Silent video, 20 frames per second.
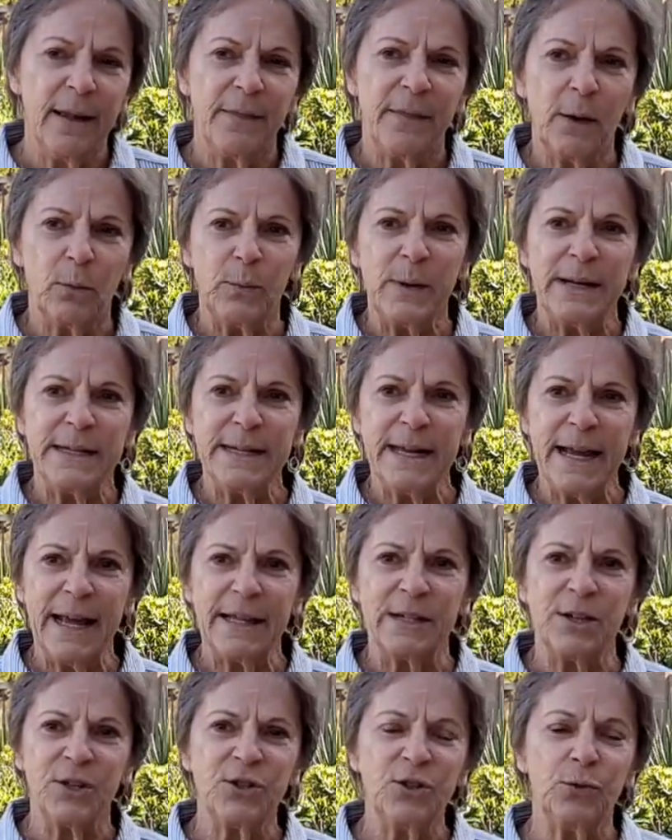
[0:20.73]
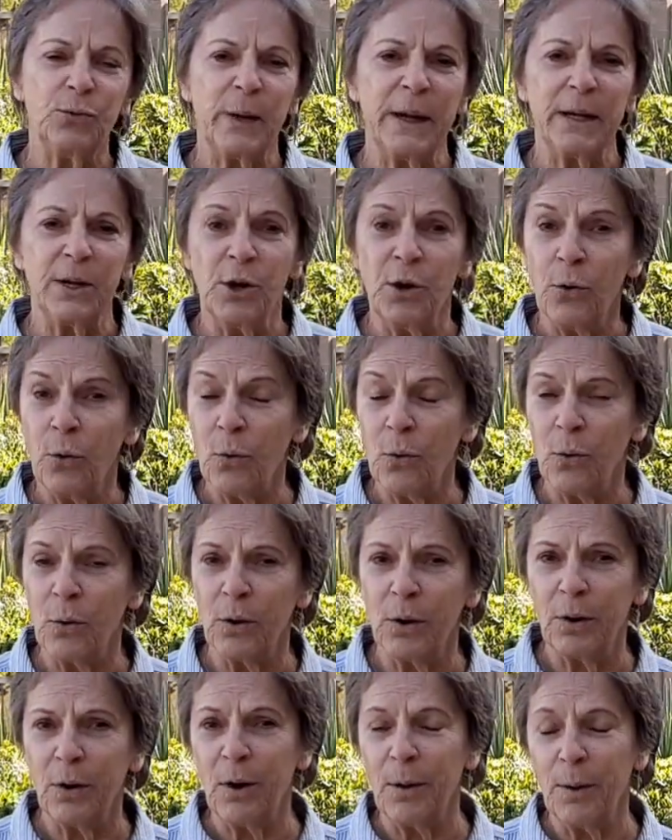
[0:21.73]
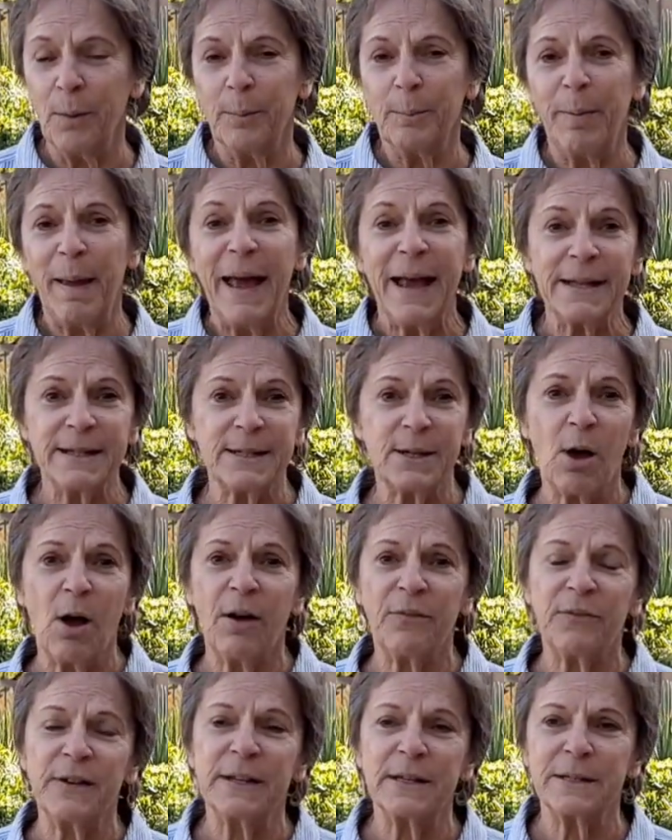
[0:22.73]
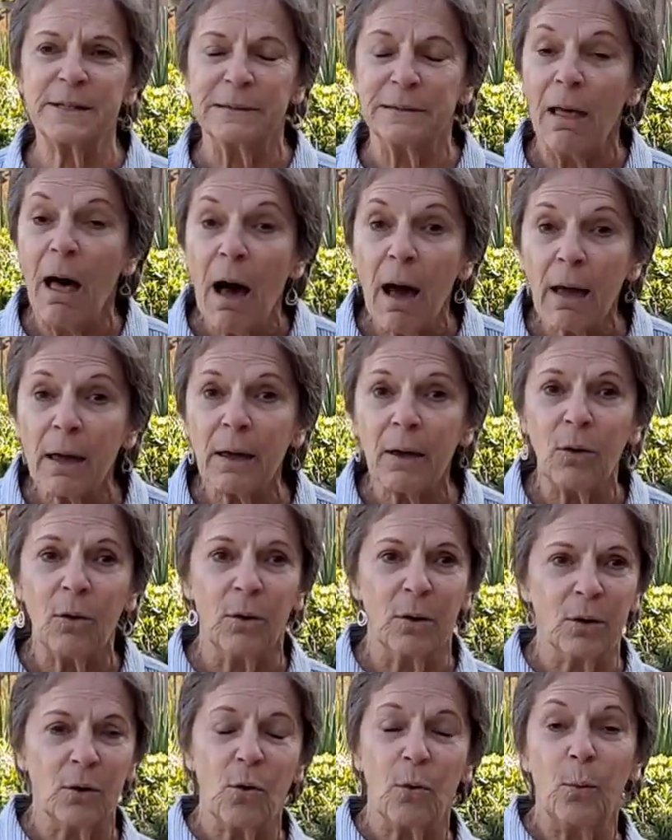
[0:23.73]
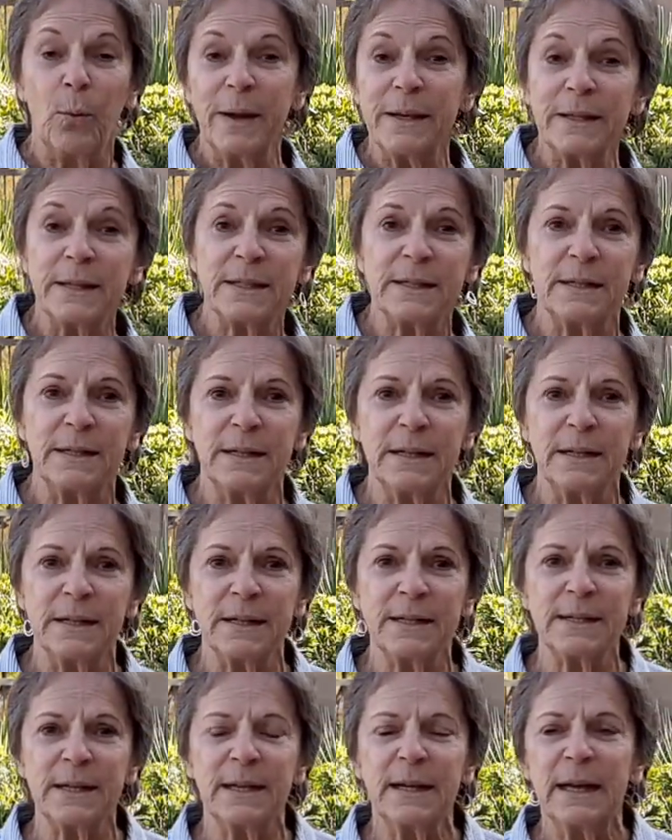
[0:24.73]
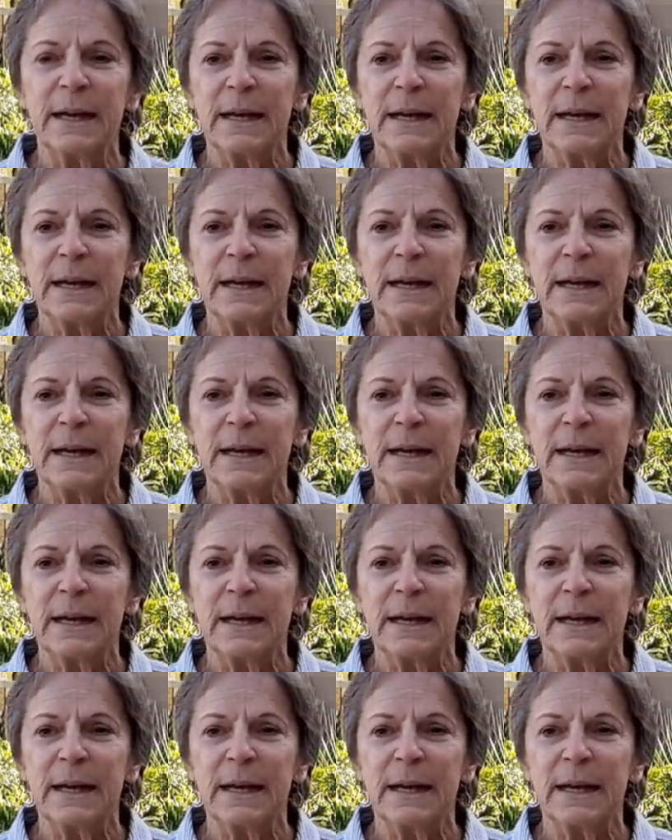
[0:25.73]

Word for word: that we tend to ignore or pass off as luck or coincidence